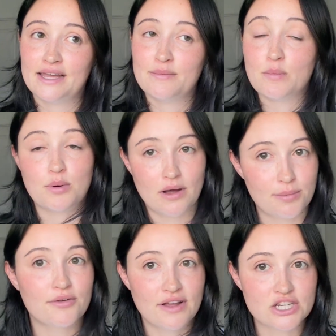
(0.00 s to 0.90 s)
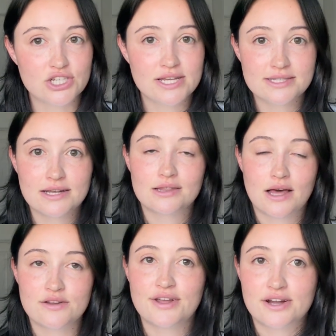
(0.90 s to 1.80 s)
am a perfectionist in a lot
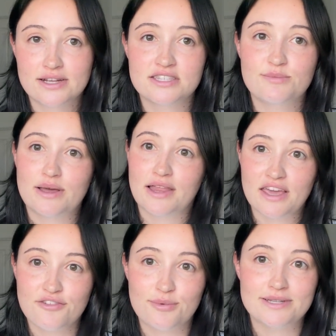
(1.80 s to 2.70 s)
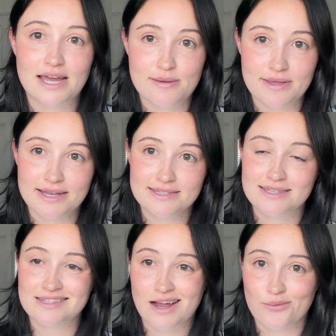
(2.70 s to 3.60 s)
of areas of my life, but diabetes
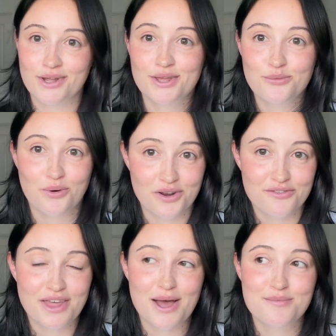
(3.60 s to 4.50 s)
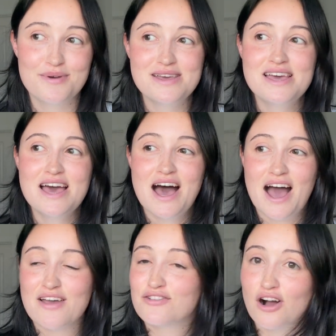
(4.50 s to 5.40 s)
is not really one of them.
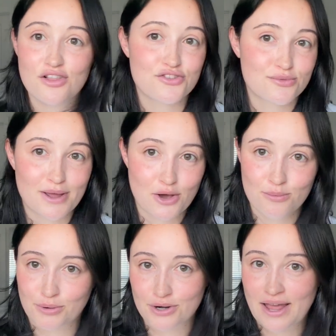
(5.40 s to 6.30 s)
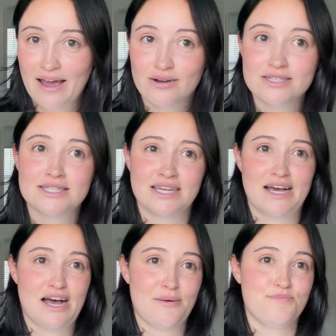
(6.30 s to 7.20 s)
I've gone through my own burnout,
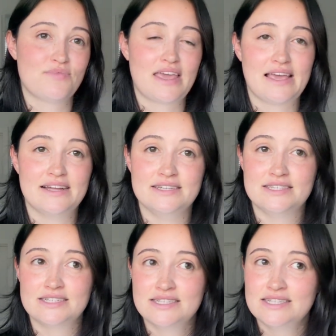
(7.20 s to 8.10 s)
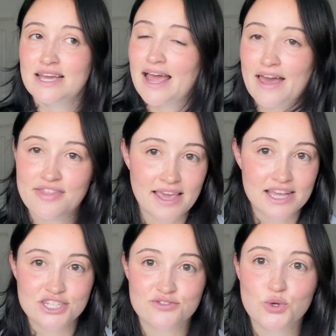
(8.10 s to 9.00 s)
and at the
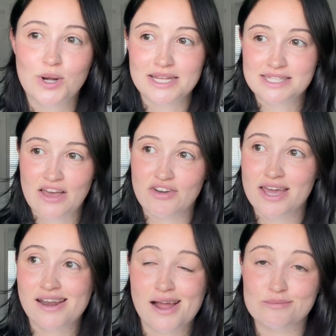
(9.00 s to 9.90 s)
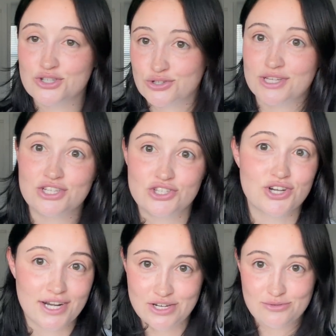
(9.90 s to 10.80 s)
age of 27, I'm truly just
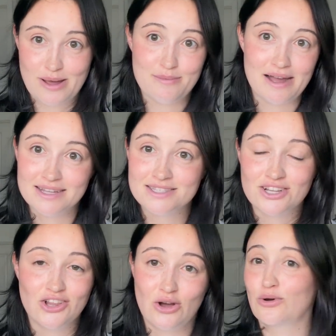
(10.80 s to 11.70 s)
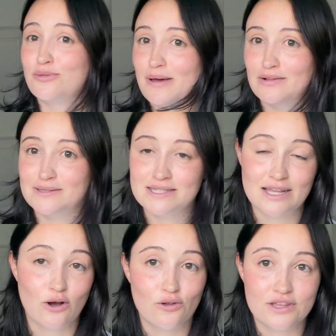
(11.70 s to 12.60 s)
trying to do my best, along with balancing
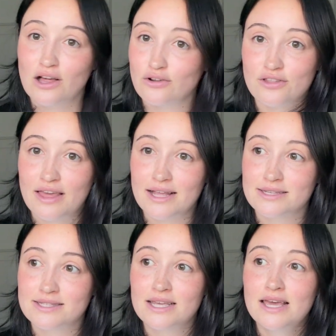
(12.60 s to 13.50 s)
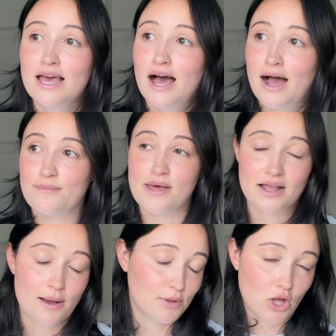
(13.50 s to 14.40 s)
all the other things that
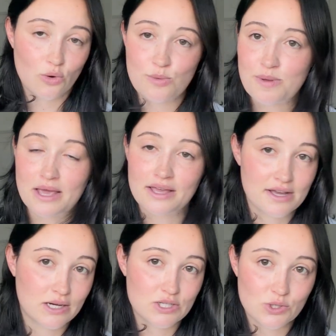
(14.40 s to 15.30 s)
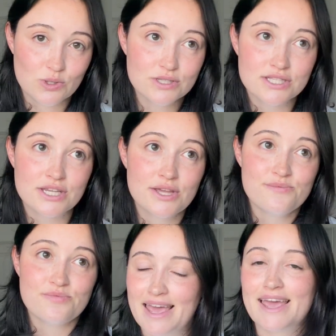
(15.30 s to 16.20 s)
come along with being a young adult.
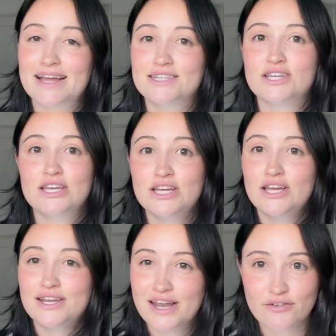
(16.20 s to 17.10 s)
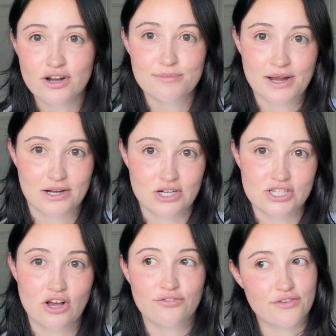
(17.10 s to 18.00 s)
And never compare
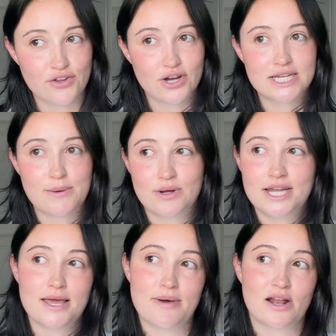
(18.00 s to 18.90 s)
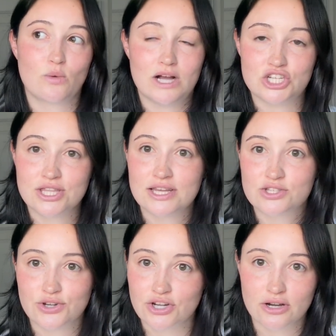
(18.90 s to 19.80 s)
yourself. If you're a type 1 diabetic watching this,
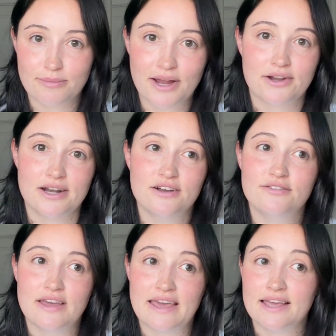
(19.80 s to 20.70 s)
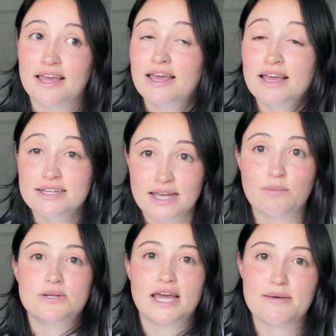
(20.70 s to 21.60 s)
or you're a parent of a type
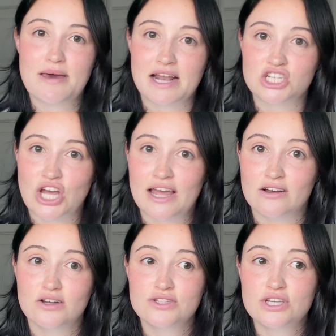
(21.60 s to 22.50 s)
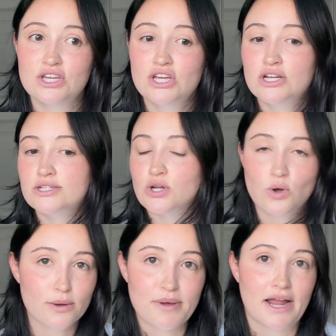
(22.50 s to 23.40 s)
1 diabetic child, don't
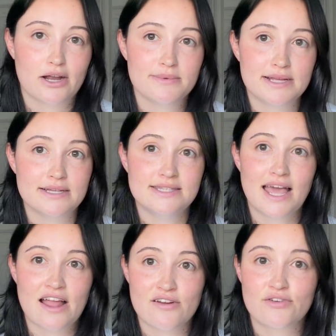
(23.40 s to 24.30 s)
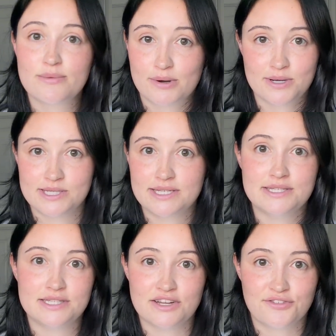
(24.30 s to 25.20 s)
compare, because every person
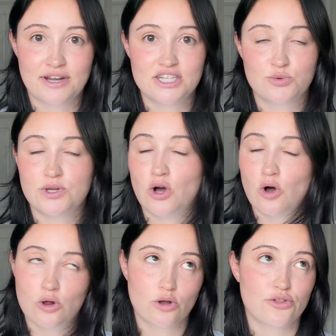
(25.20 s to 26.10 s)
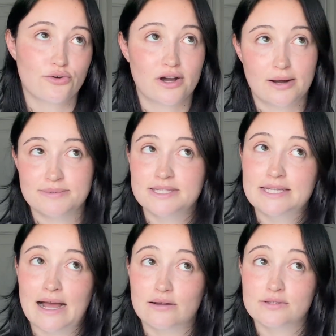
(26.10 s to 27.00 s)
is different. We all go through our ups and
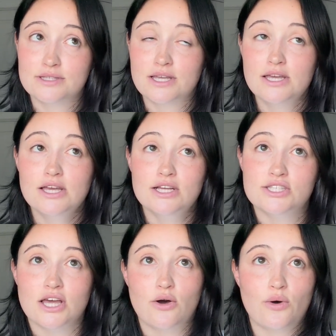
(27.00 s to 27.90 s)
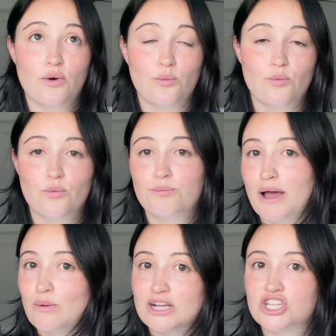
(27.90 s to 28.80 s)
downs. So by
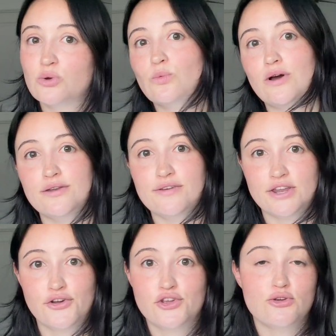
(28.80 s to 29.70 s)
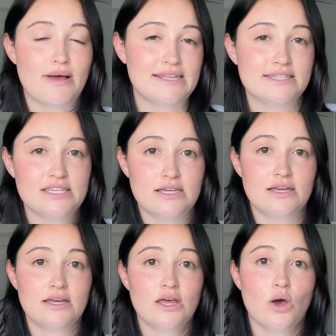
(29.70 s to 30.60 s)
watching one video, you might see
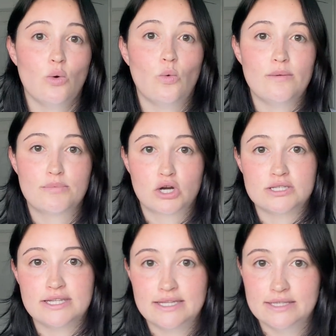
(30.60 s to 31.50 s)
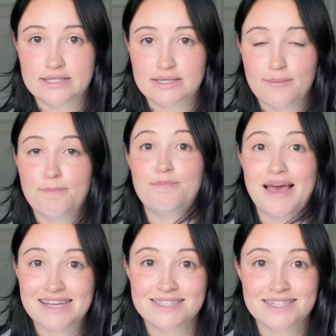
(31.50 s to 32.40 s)
one person's
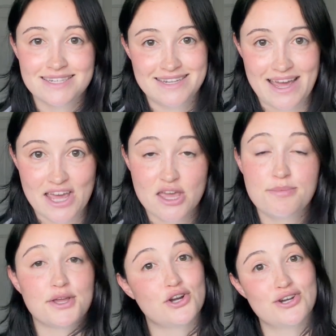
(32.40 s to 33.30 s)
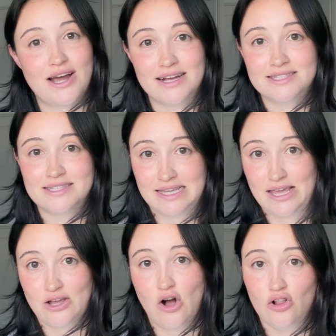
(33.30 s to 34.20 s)
best day, but you're not
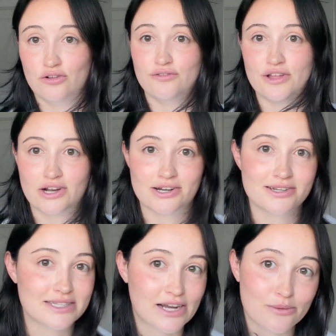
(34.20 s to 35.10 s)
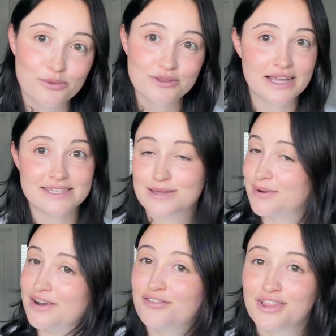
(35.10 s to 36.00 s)
seeing all of their terrible days that
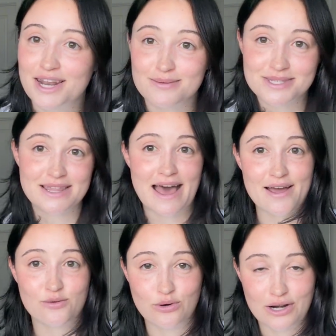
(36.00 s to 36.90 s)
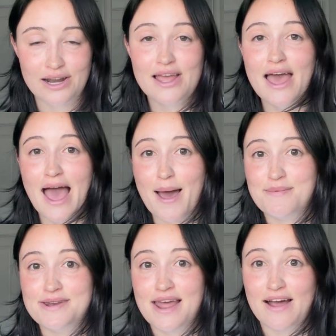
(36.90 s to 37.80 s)
might have led up to that or
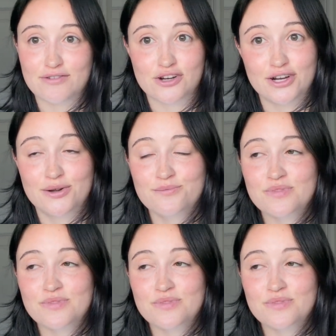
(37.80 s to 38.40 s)
happened after.